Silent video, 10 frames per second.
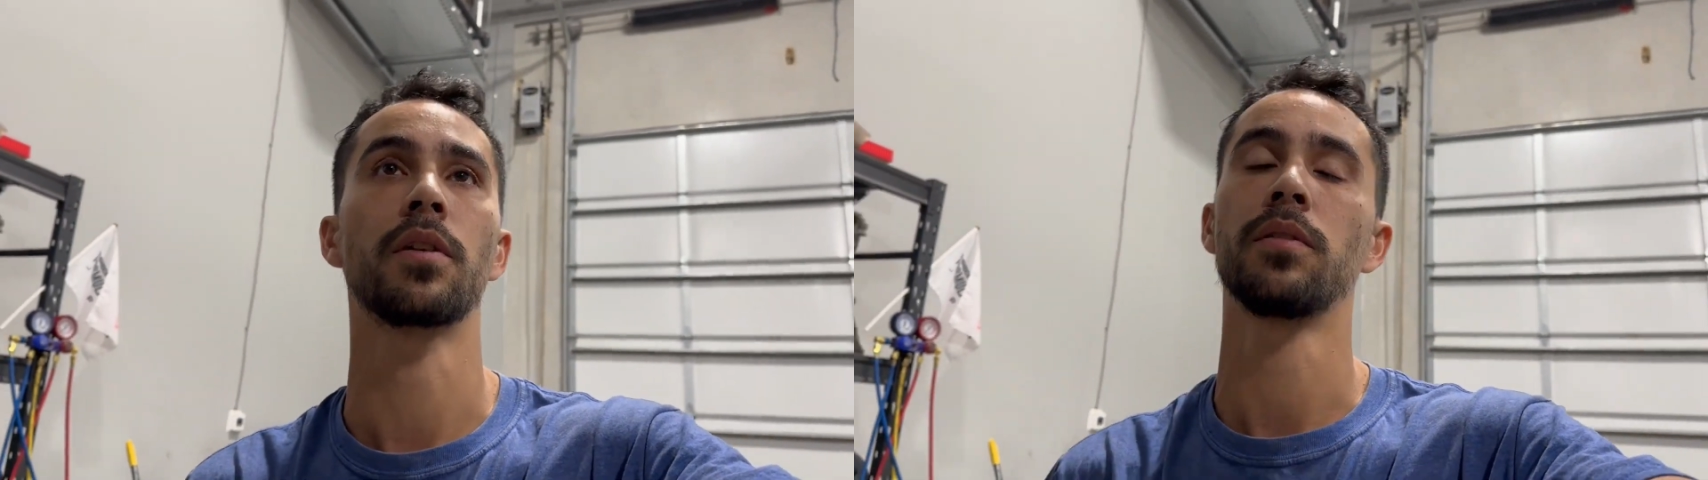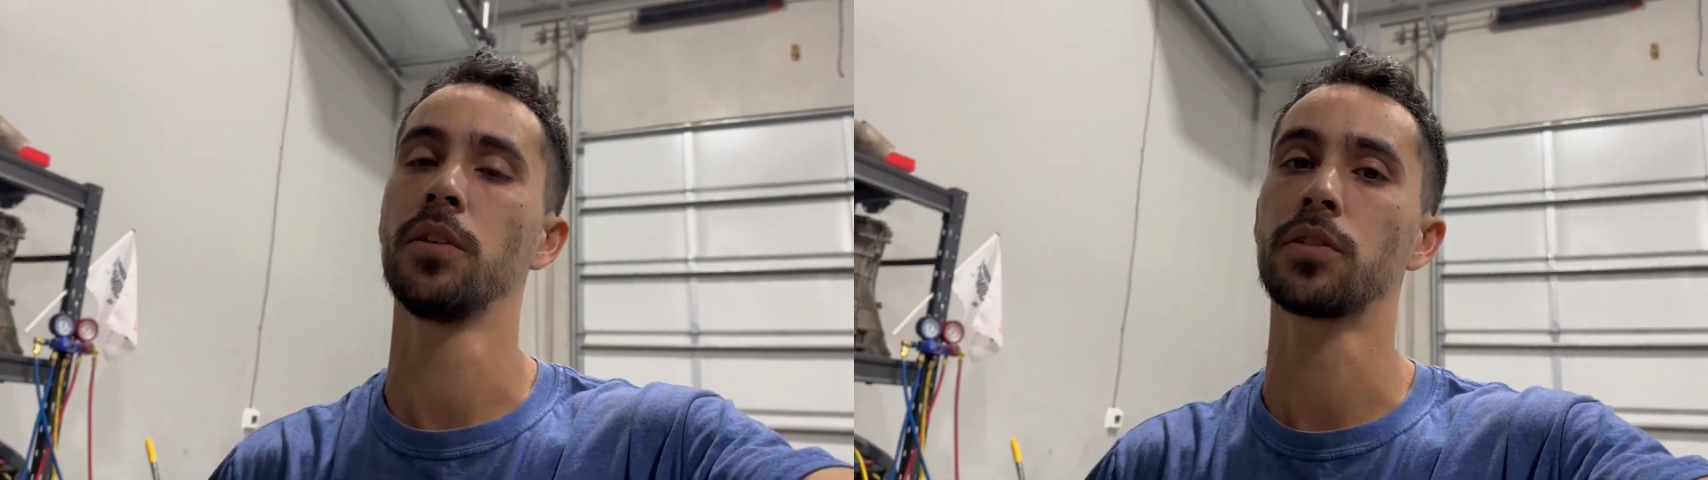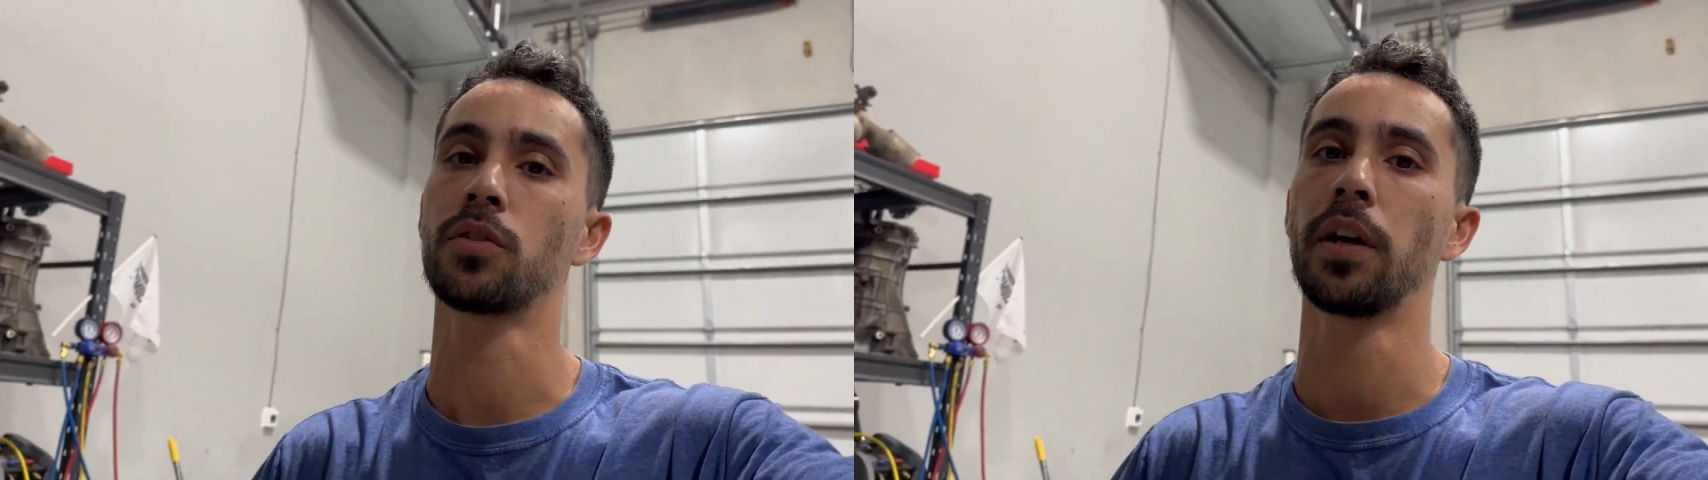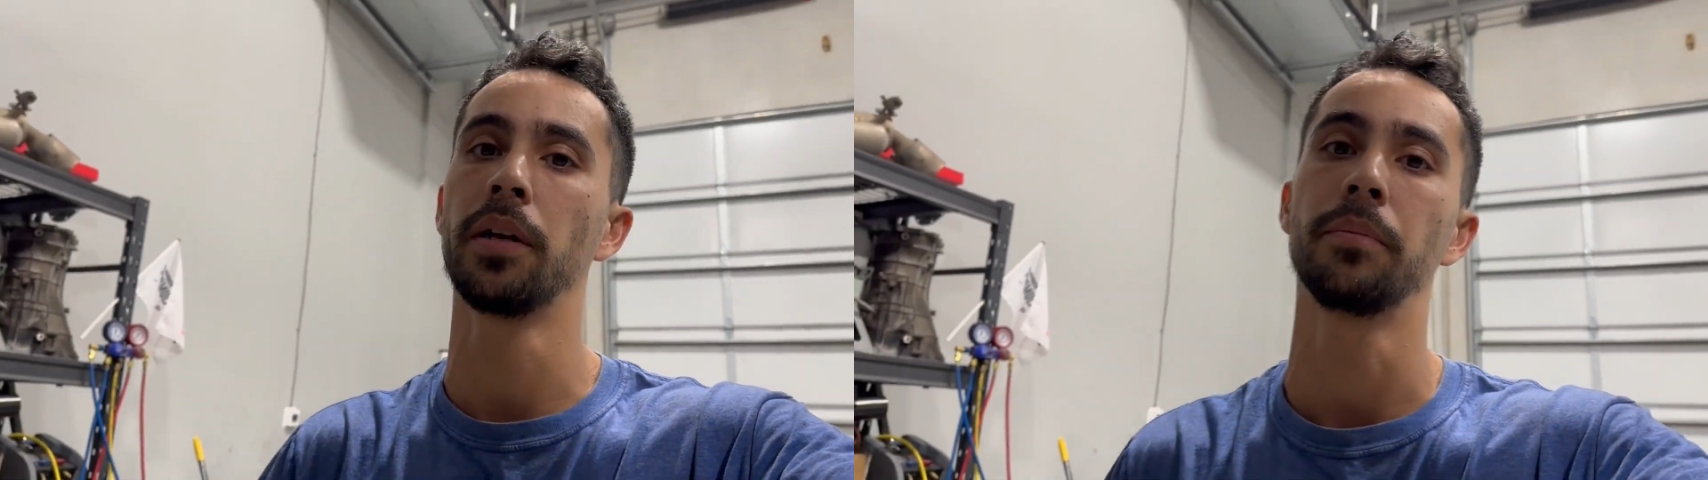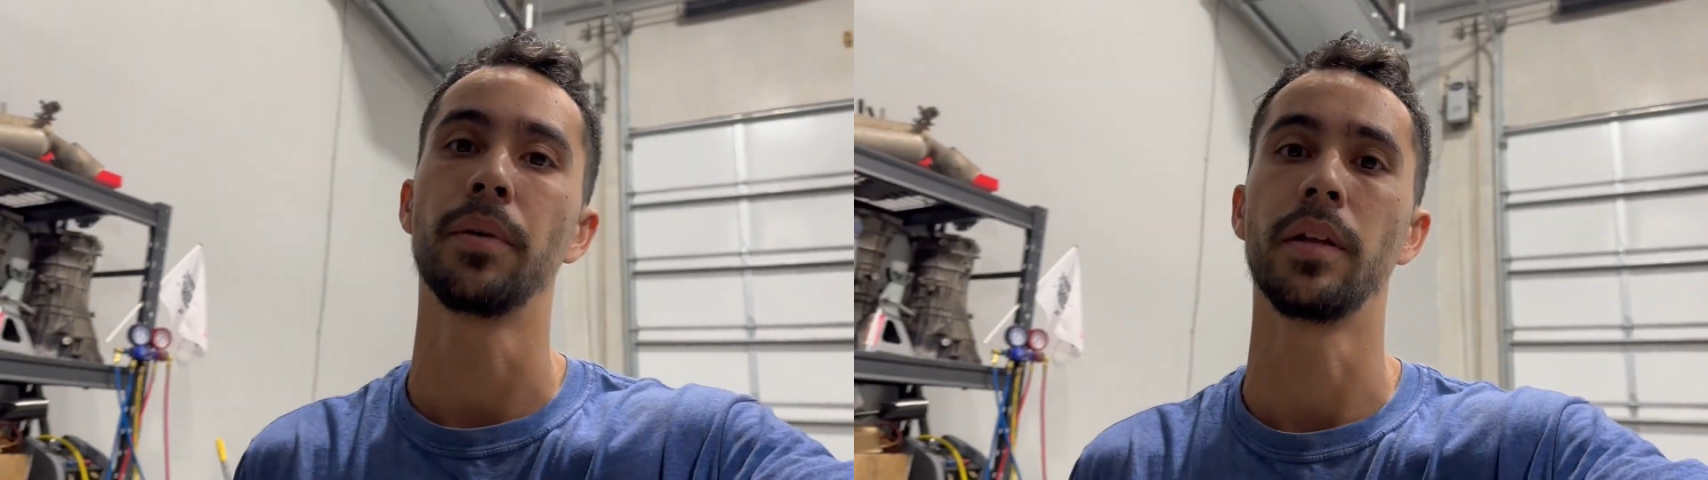It looks
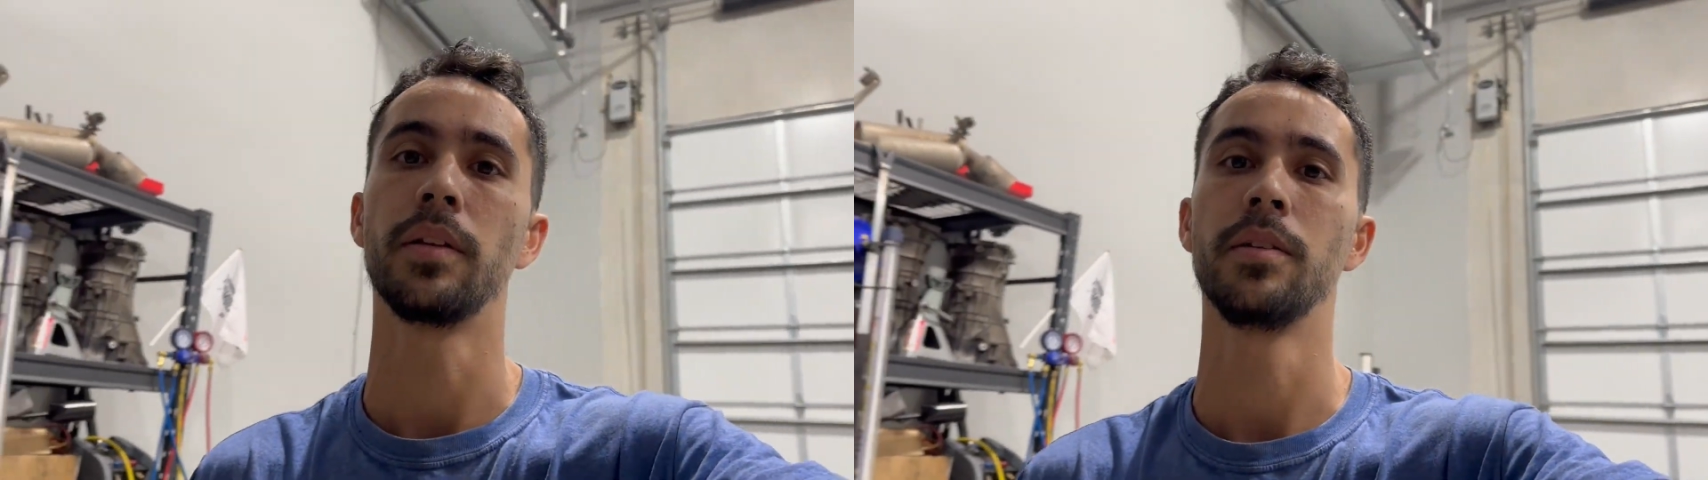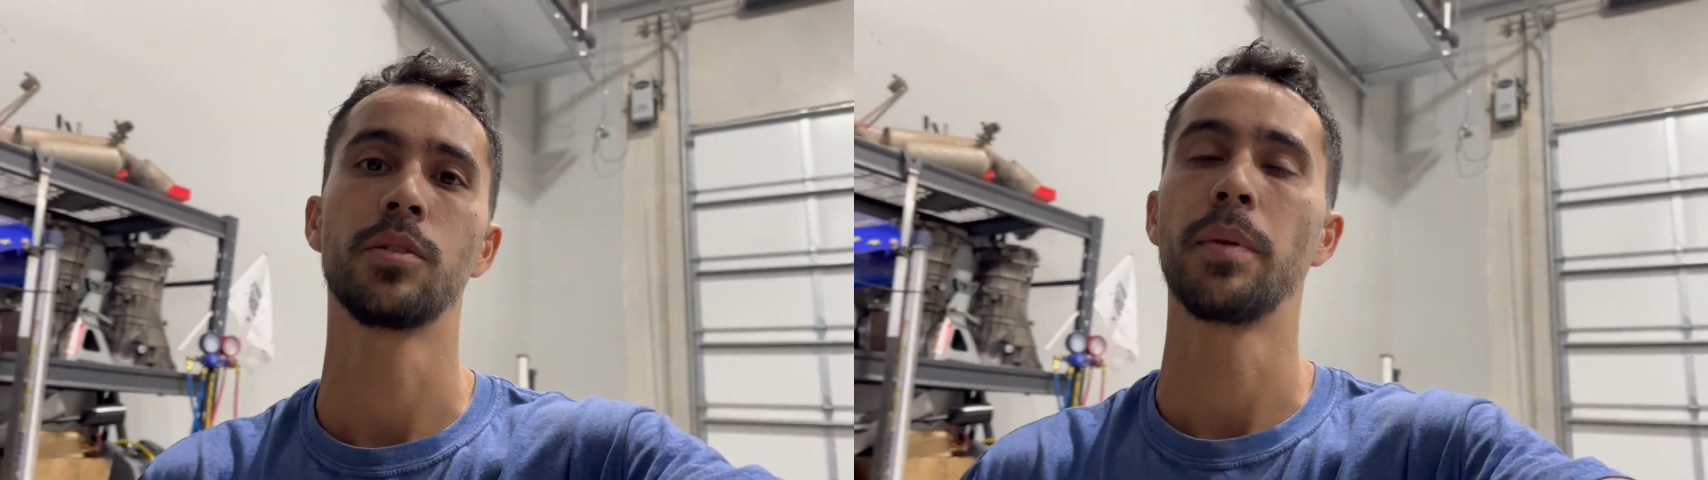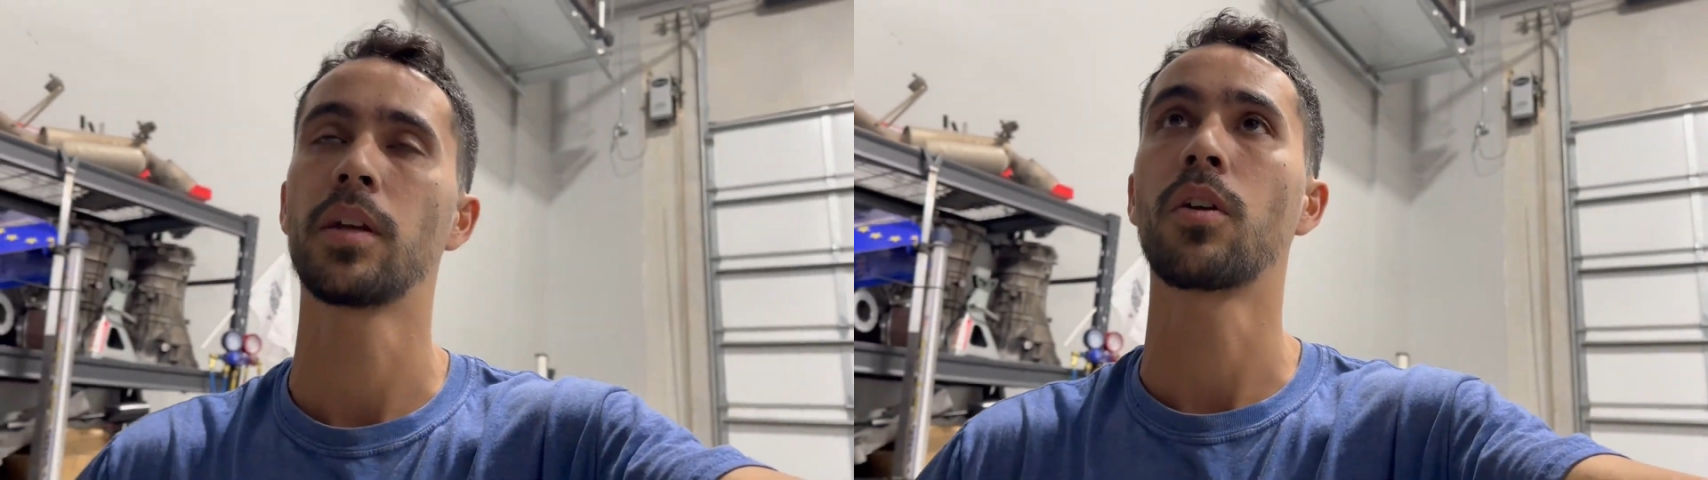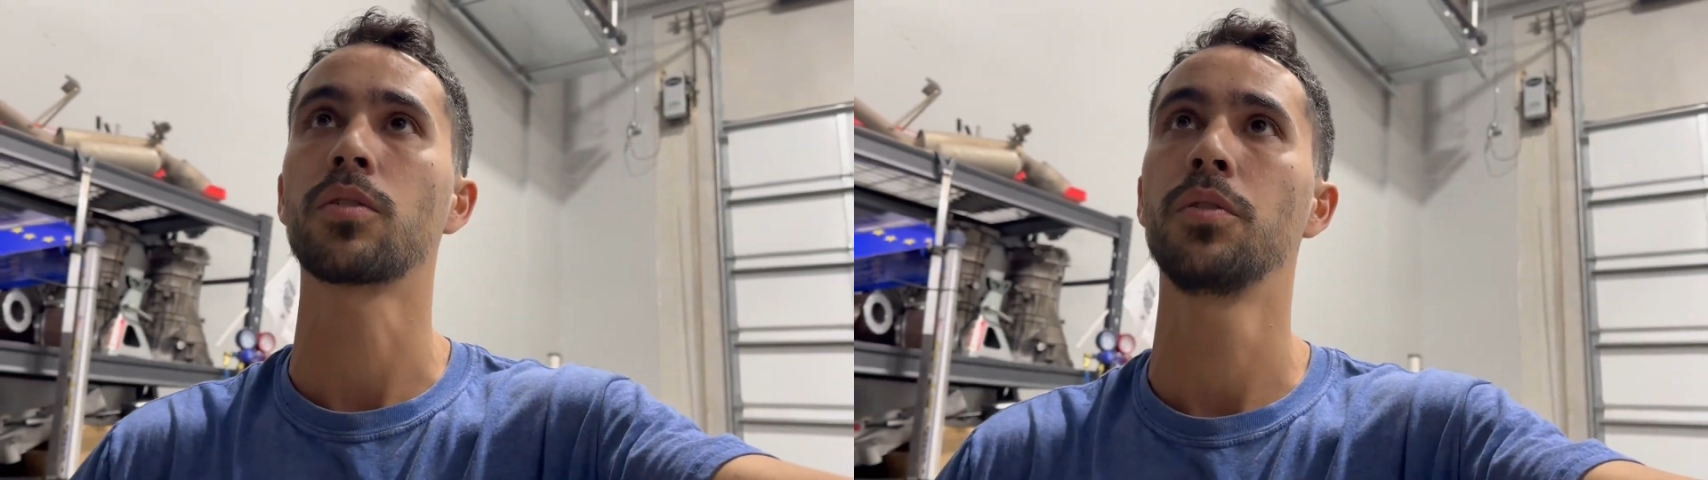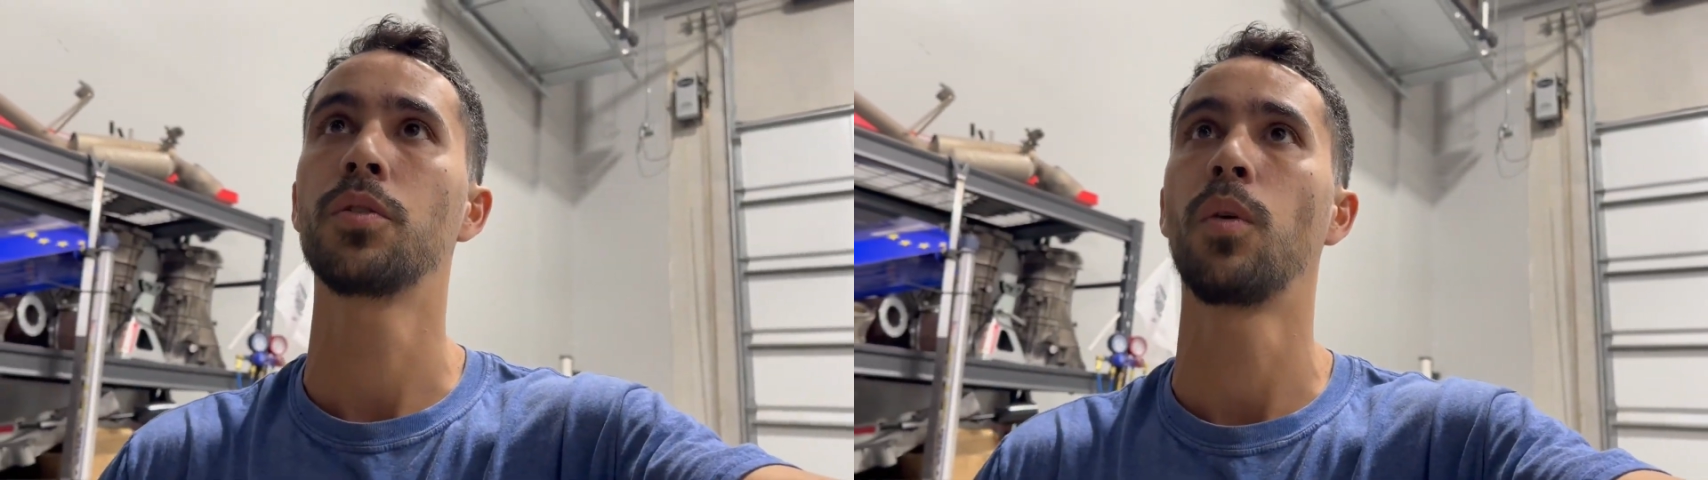great, but it just made the car
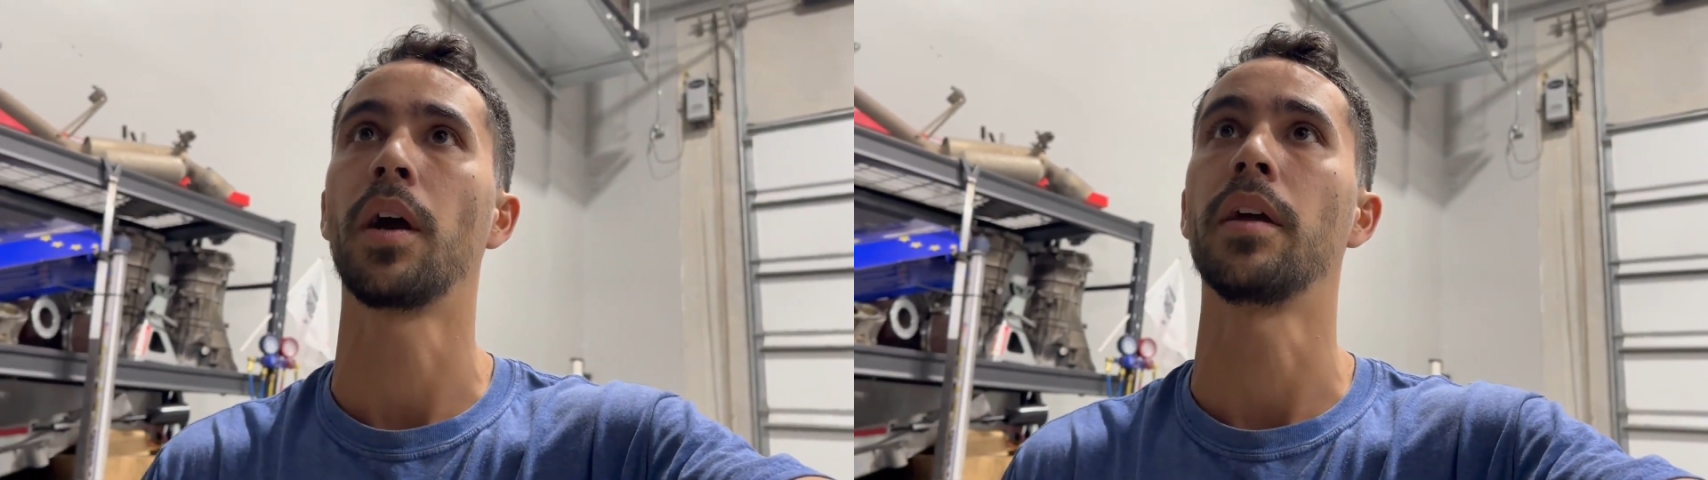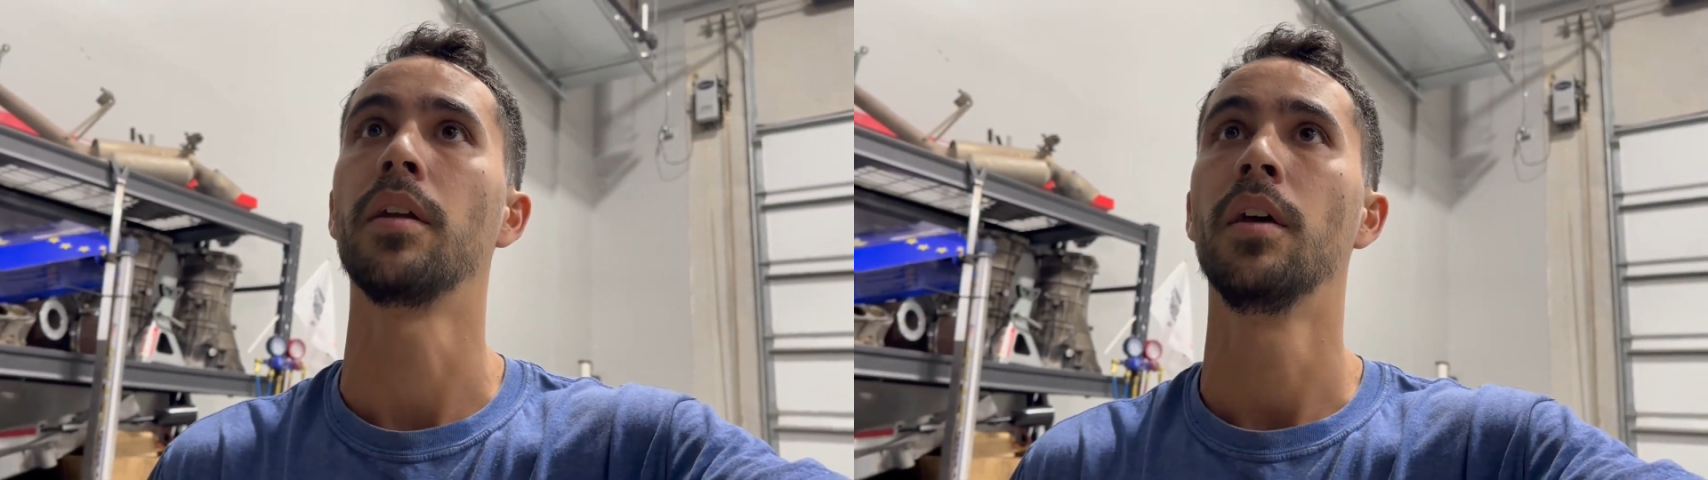too quiet.